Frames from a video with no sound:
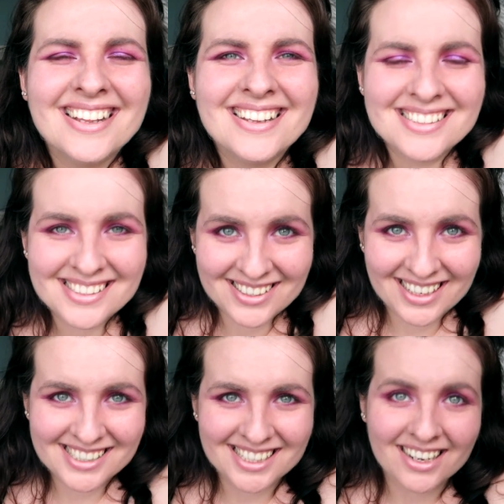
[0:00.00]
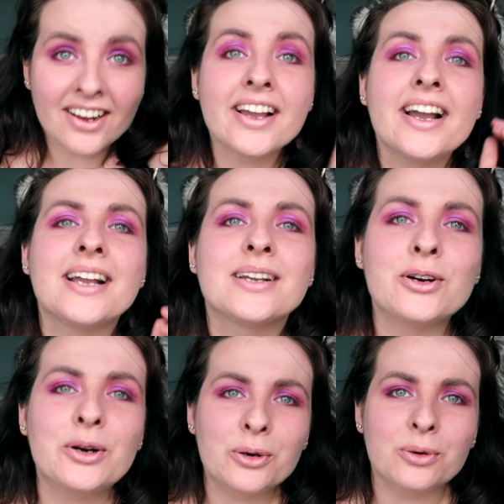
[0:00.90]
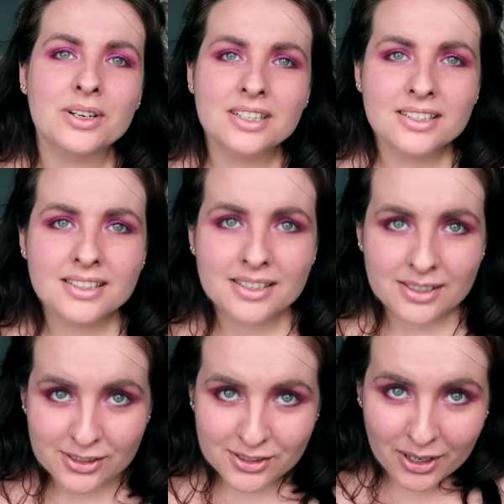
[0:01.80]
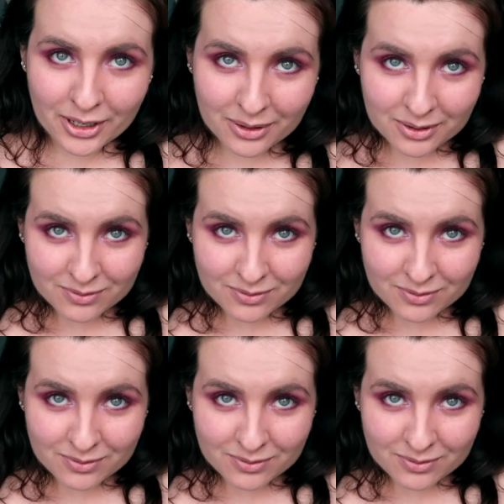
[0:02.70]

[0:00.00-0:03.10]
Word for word: that looks tragic. Okay, cool. So,